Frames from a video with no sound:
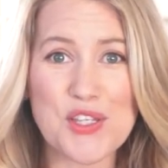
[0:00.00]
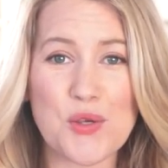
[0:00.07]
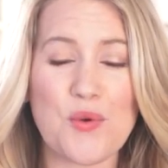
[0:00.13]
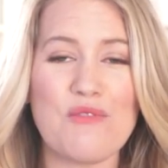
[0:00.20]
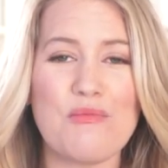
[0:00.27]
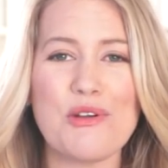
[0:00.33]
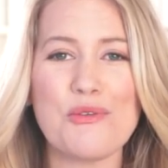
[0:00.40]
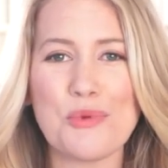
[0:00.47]
so
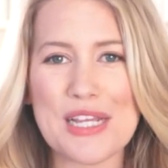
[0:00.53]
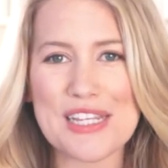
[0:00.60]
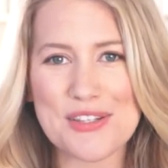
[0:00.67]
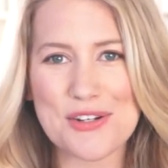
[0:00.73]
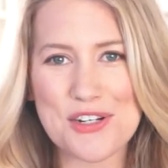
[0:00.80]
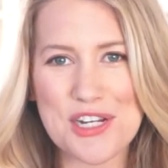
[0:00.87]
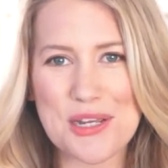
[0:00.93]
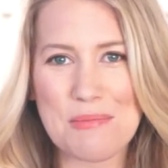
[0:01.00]
we've been
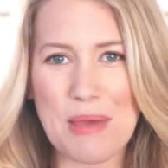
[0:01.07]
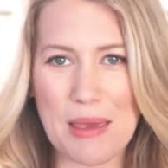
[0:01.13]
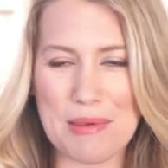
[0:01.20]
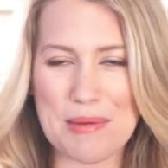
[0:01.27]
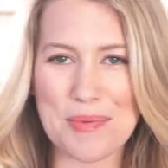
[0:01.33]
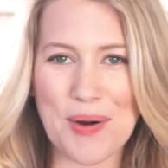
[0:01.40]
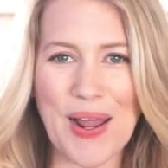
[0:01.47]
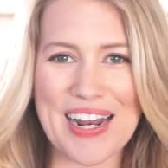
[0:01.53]
researching
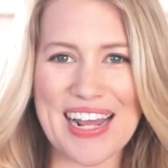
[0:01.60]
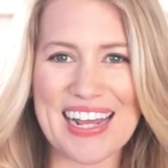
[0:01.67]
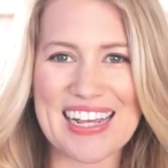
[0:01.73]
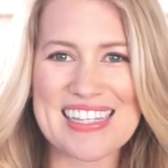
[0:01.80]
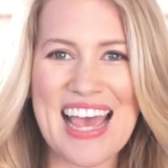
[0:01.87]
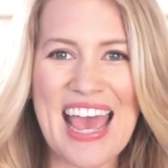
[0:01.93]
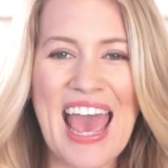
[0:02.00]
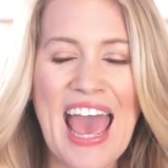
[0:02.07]
baby products.